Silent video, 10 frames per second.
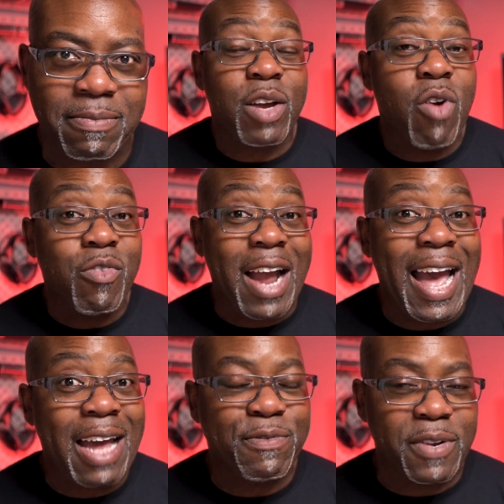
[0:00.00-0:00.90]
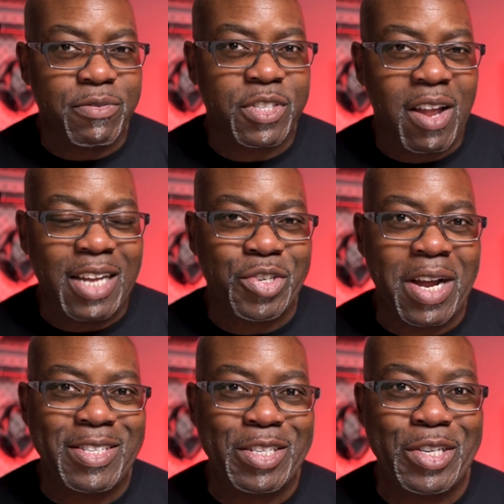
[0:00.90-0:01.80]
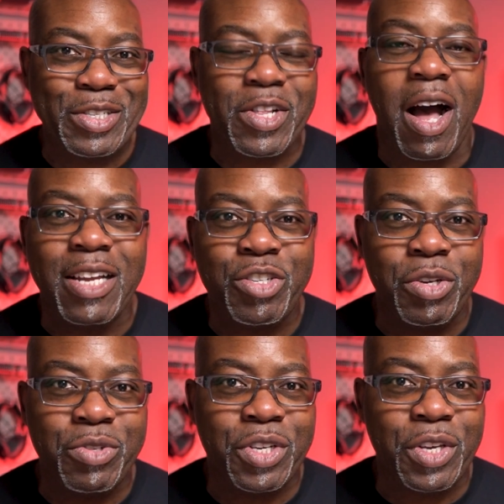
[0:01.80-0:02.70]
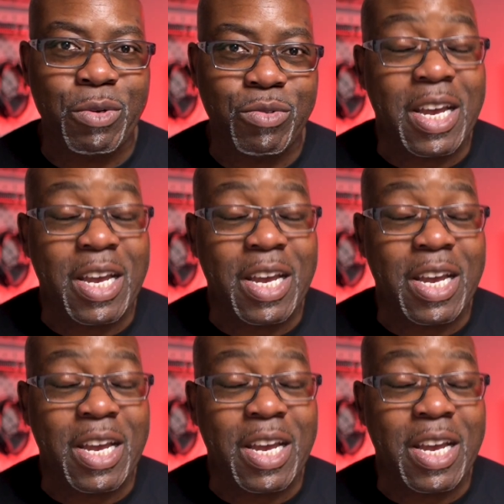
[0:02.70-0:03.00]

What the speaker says: There are a handful of slide transitions that I choose to use,